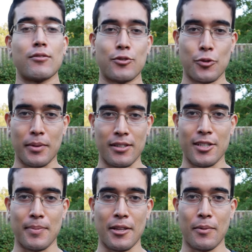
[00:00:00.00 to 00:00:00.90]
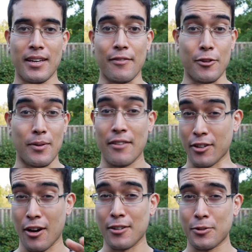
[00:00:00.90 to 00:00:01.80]
Super clutch, by the way. If you don't have
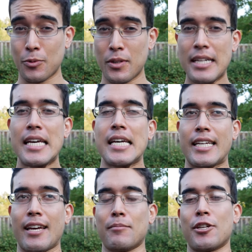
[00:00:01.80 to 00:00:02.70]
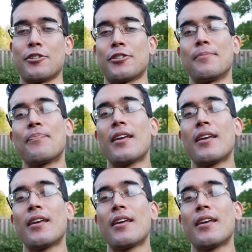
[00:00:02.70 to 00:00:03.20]
the contoured one, game changer.